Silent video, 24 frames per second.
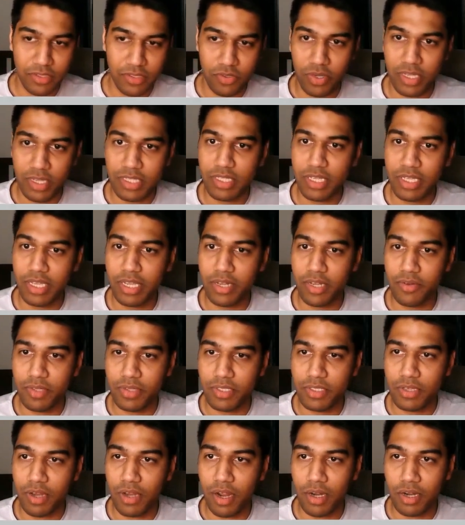you can see, it will
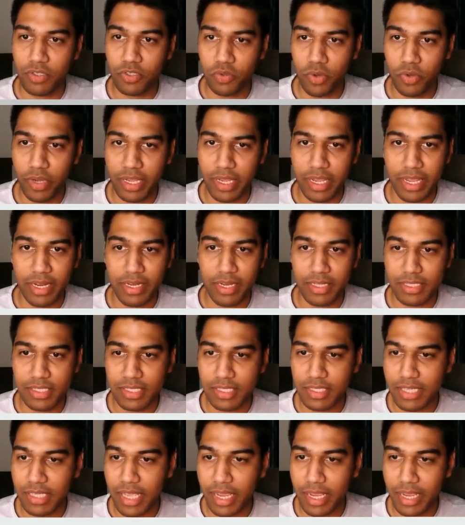start showing in a
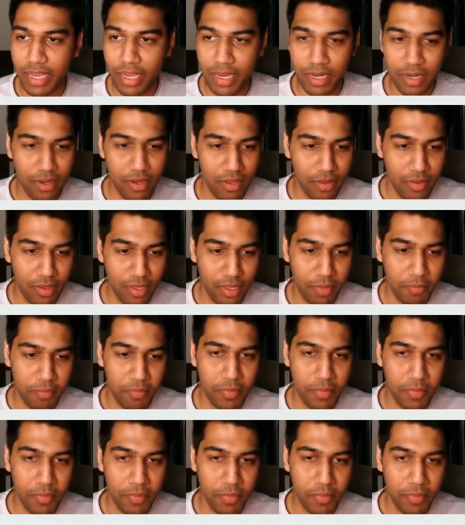second. Yep.